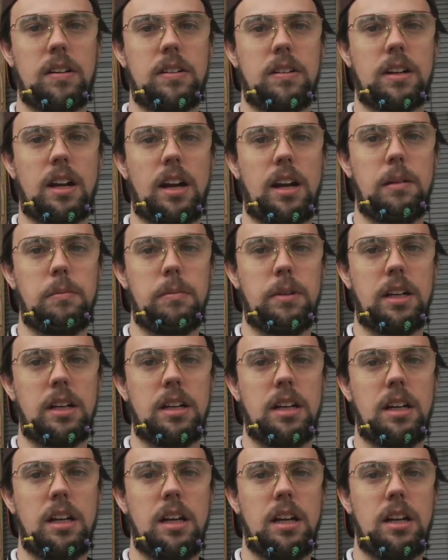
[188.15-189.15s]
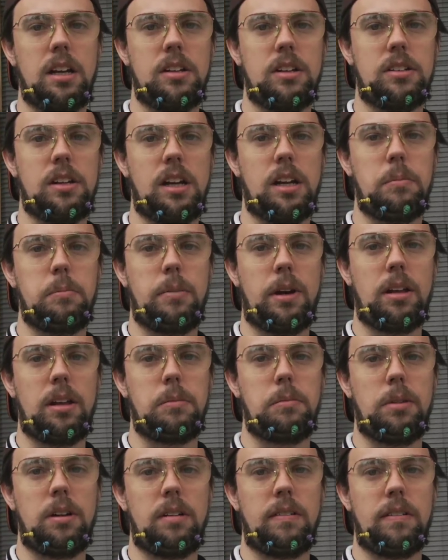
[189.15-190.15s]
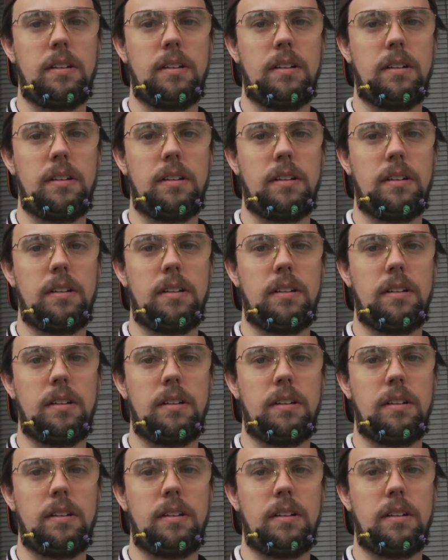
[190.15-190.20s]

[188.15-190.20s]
girl came in. She had a belly button